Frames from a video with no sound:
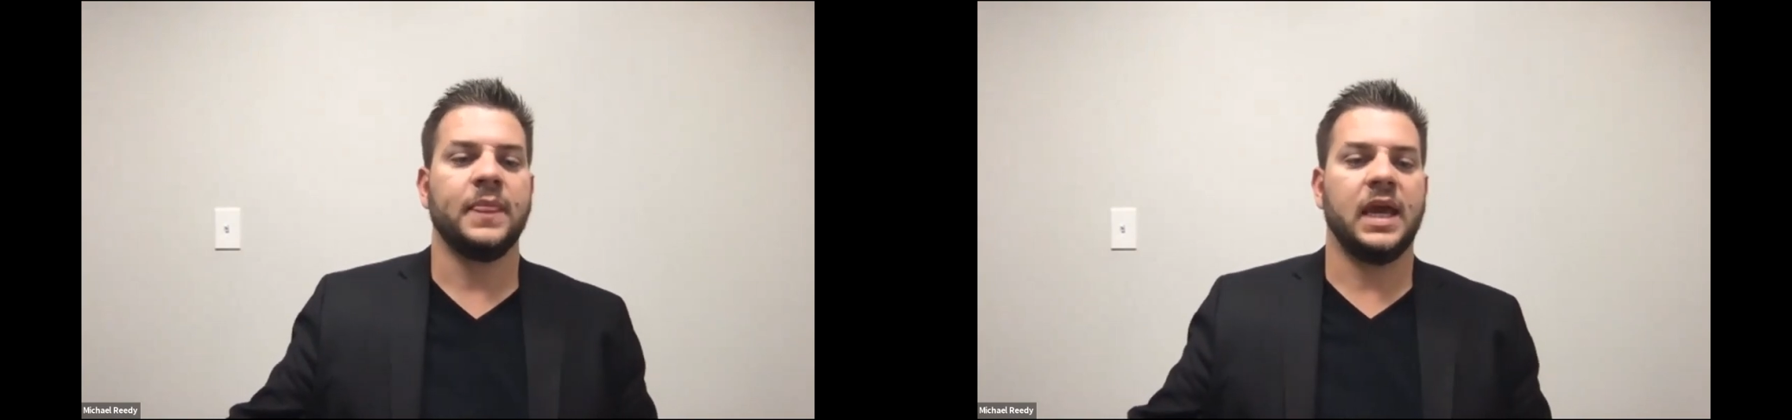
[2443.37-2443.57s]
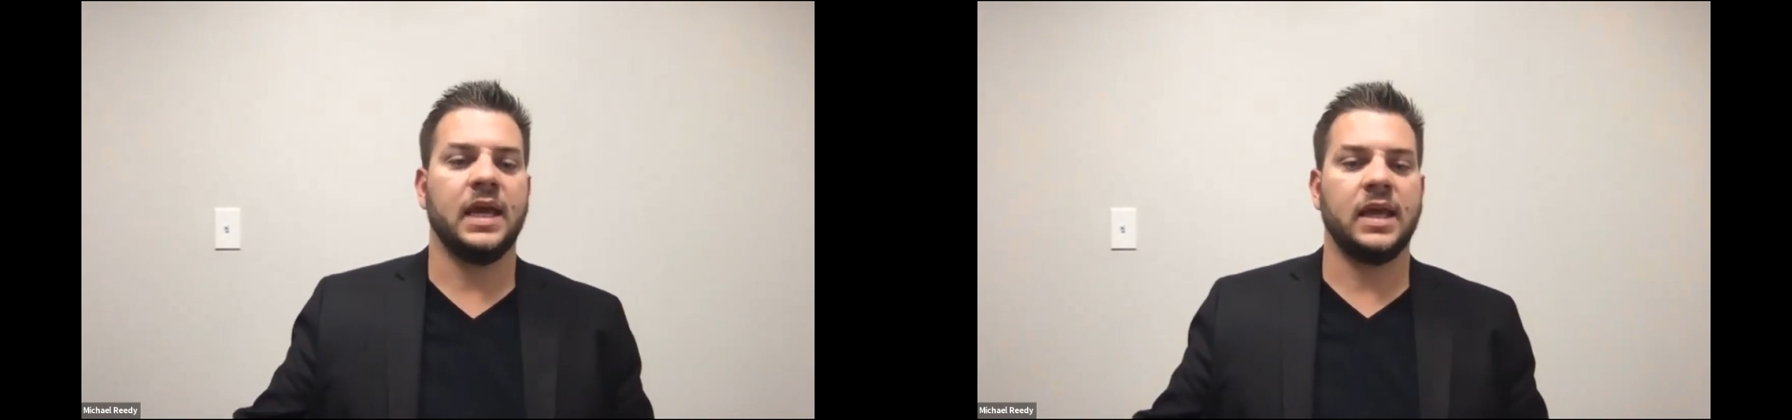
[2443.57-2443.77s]

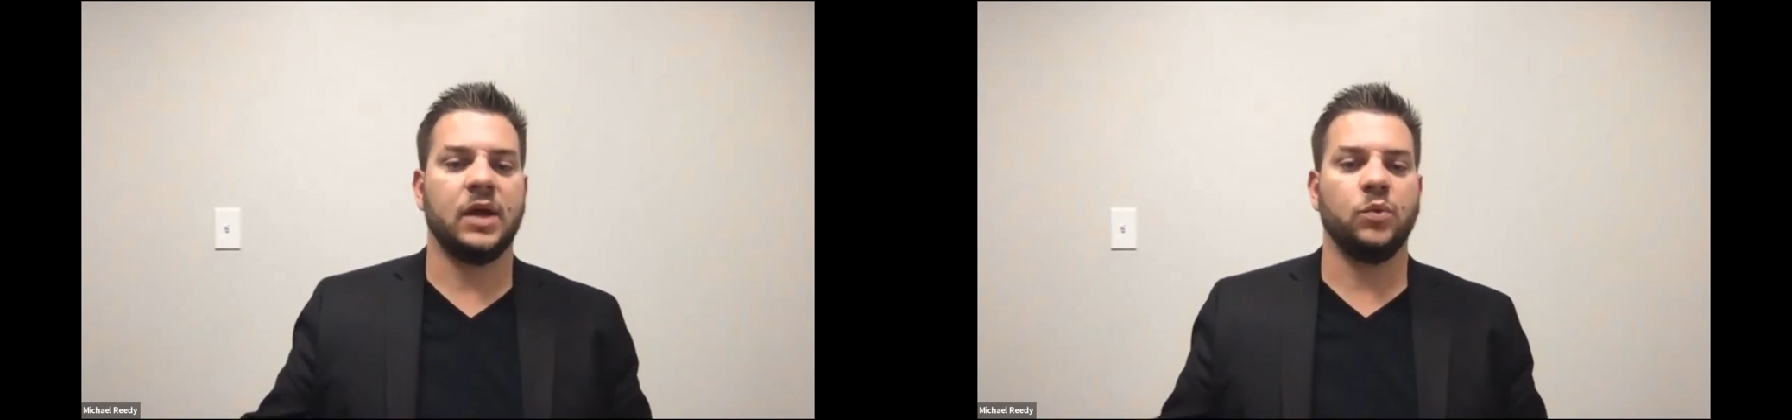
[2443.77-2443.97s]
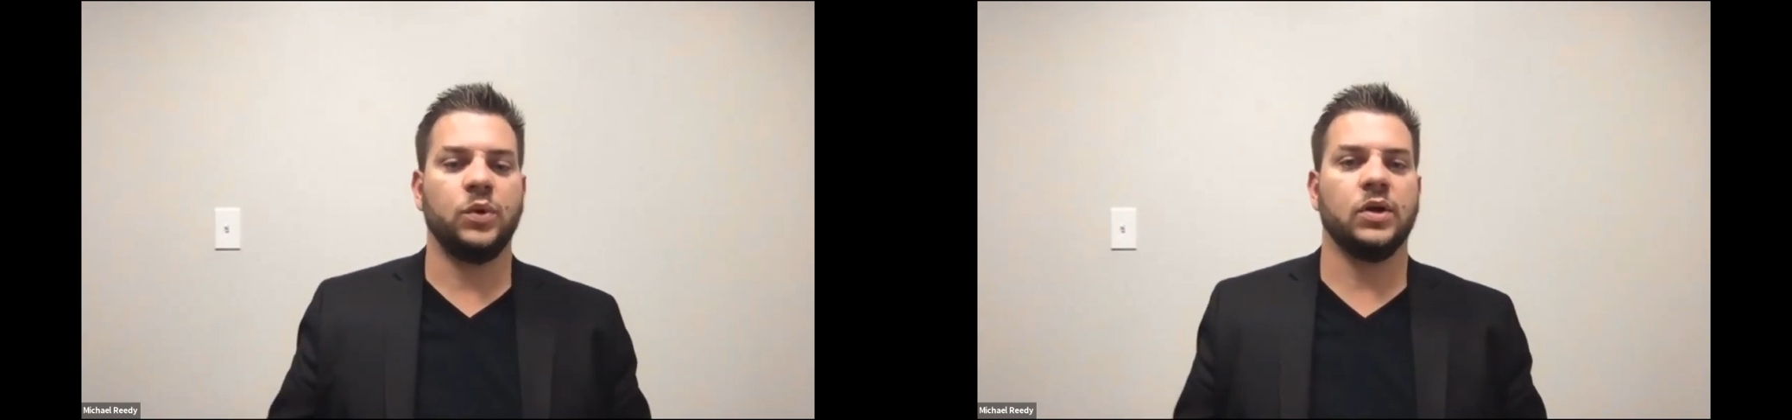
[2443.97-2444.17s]
and
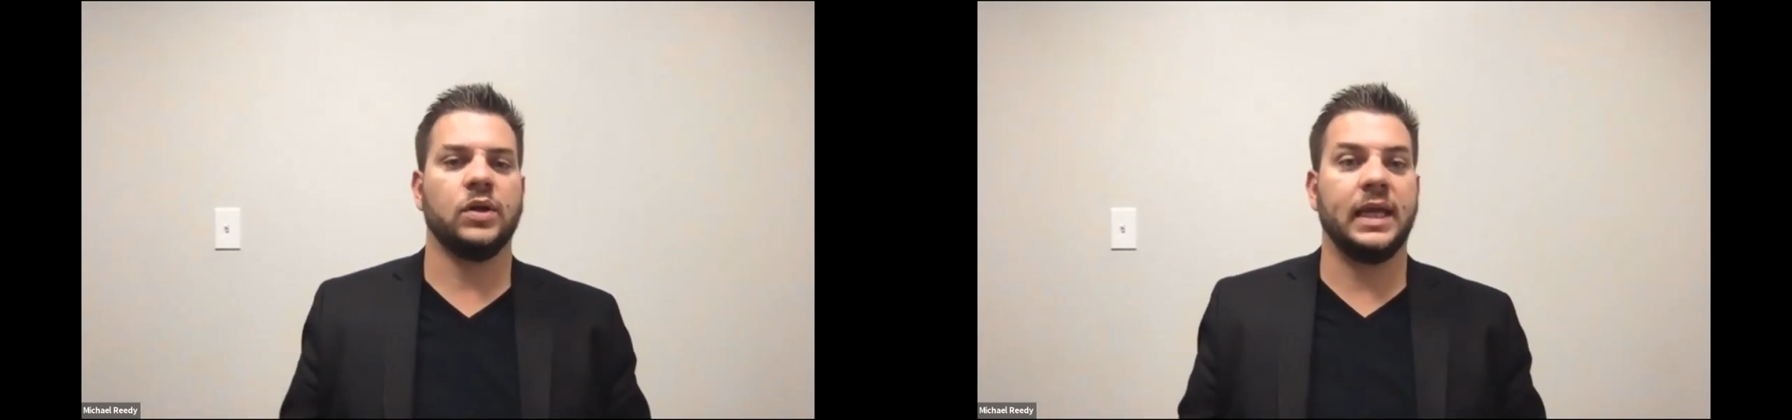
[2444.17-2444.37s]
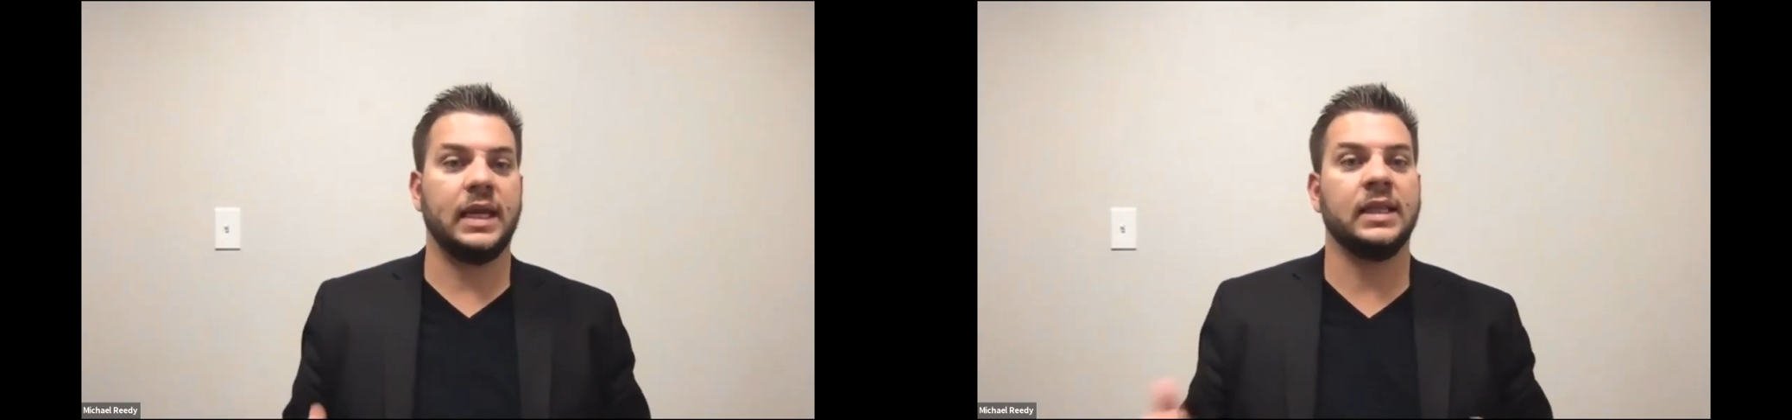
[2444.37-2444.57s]
that we are
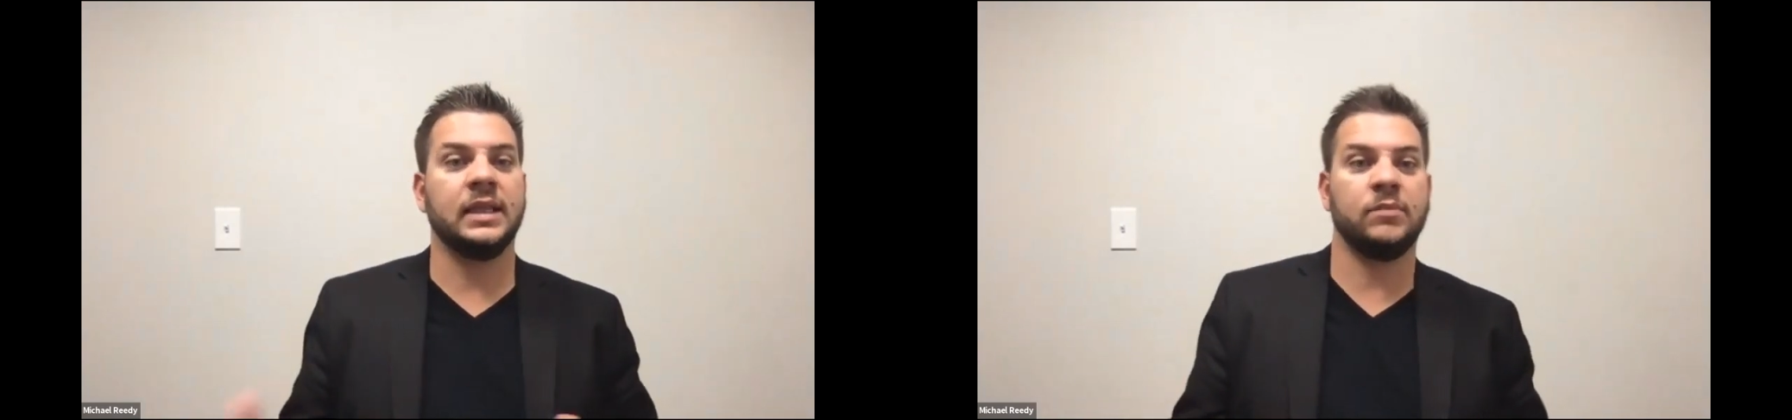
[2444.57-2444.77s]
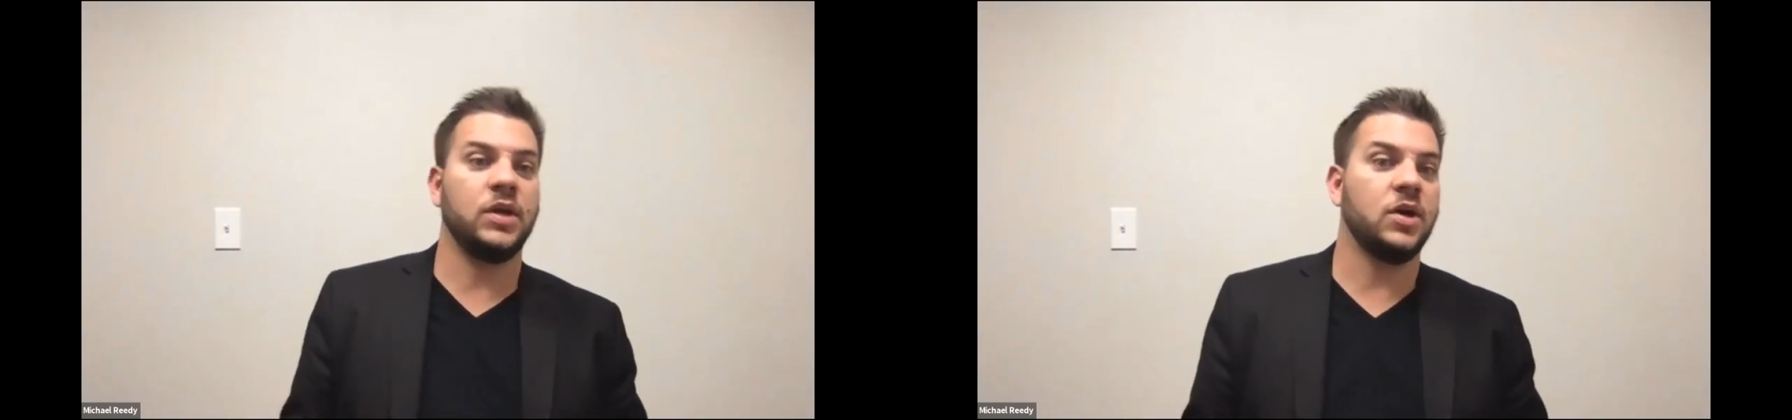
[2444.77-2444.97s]
letting
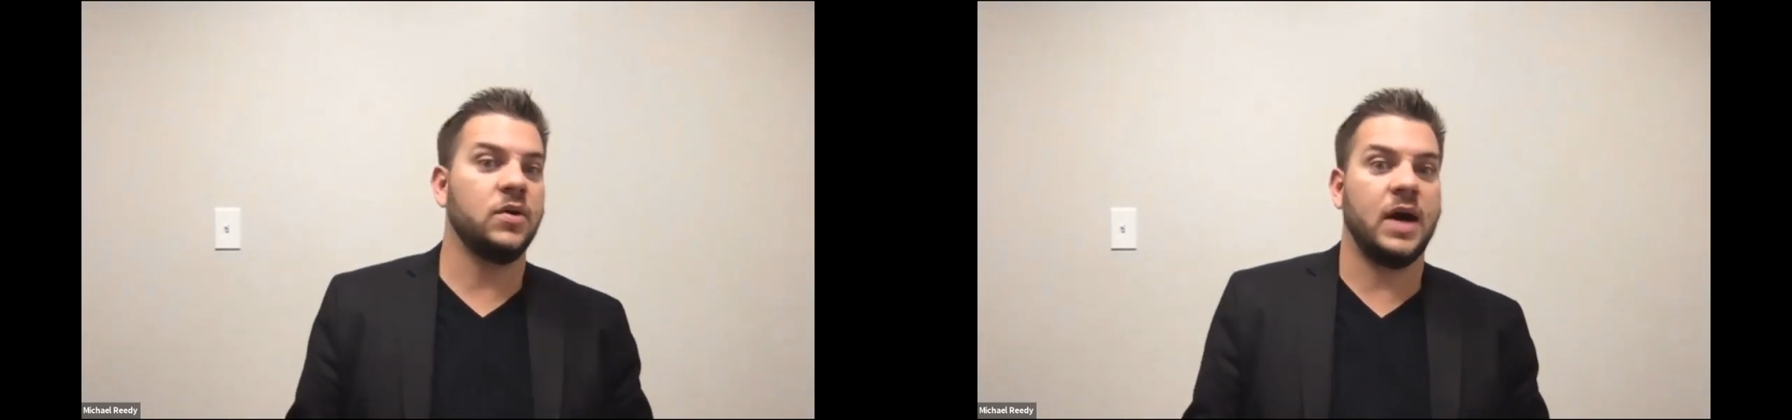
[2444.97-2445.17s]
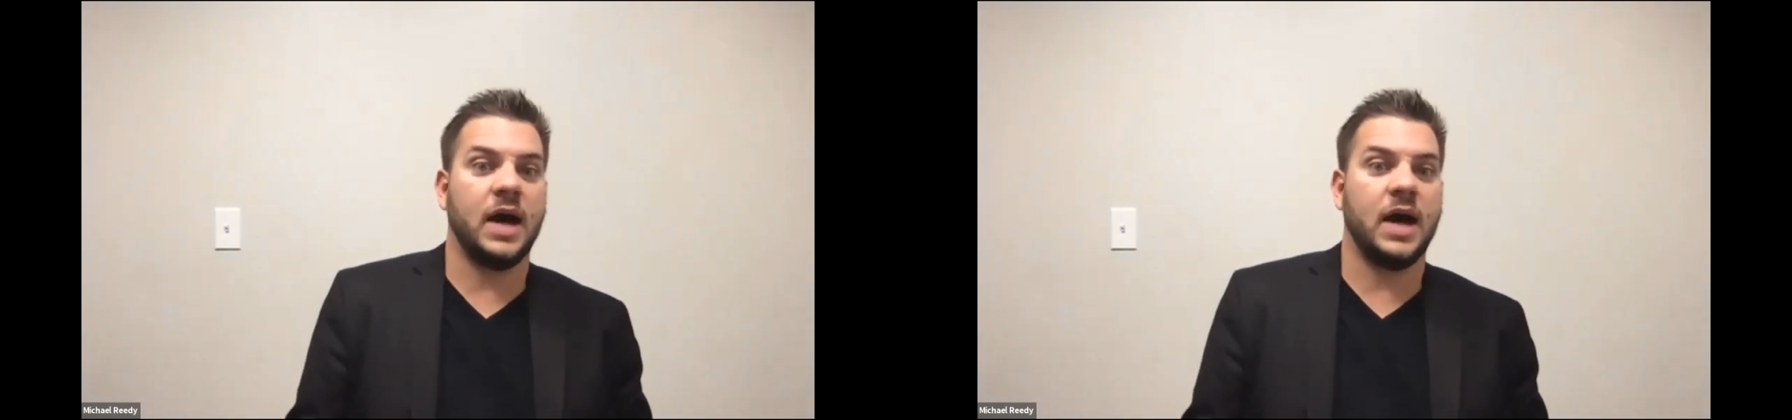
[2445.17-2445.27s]
them know,